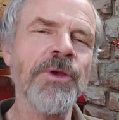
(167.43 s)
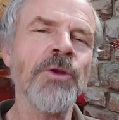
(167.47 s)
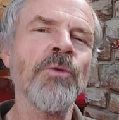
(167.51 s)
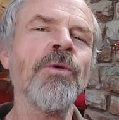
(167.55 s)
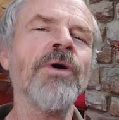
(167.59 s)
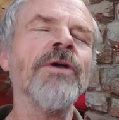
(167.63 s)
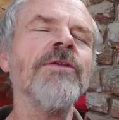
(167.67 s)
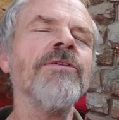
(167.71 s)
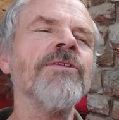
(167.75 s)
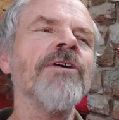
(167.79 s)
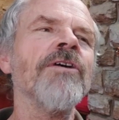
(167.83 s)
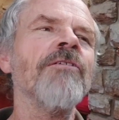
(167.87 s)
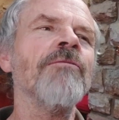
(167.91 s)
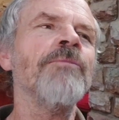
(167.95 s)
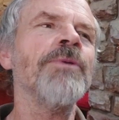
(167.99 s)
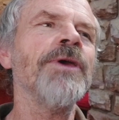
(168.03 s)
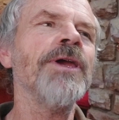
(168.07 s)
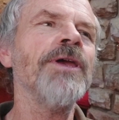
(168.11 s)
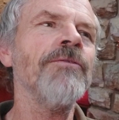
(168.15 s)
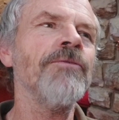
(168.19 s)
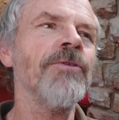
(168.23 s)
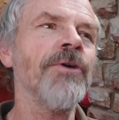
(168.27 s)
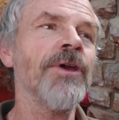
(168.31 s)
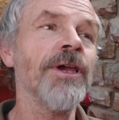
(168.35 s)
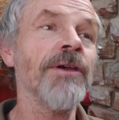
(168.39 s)
And once I've
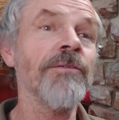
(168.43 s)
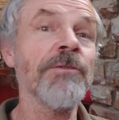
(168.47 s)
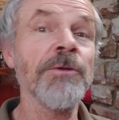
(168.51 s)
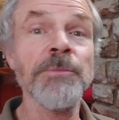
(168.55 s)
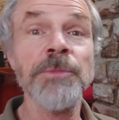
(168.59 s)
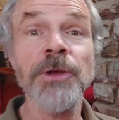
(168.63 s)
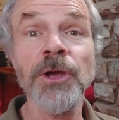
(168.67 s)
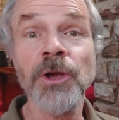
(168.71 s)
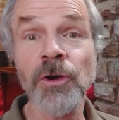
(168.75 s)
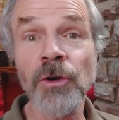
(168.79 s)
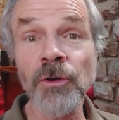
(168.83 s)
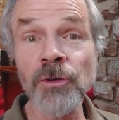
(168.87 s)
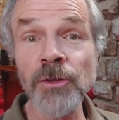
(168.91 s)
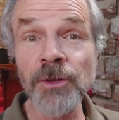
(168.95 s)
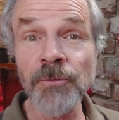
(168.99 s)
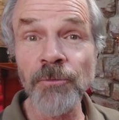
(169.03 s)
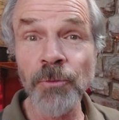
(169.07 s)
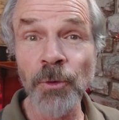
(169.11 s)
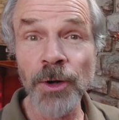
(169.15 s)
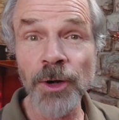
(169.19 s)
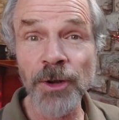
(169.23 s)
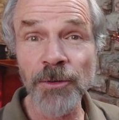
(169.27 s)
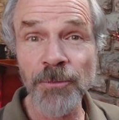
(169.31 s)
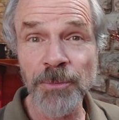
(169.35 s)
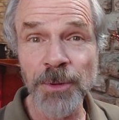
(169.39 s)
been forgiven, because of
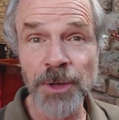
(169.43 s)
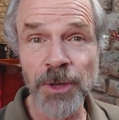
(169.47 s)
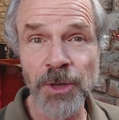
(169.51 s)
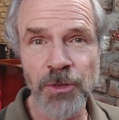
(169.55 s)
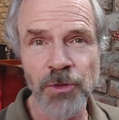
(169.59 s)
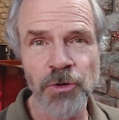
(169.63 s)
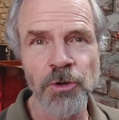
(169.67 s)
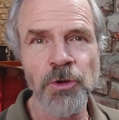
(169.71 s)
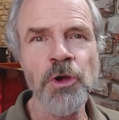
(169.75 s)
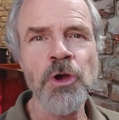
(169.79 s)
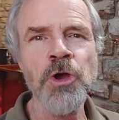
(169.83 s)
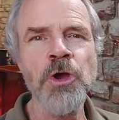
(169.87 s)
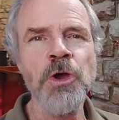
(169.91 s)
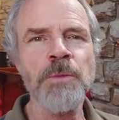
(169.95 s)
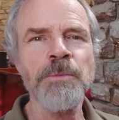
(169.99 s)
what I've been through,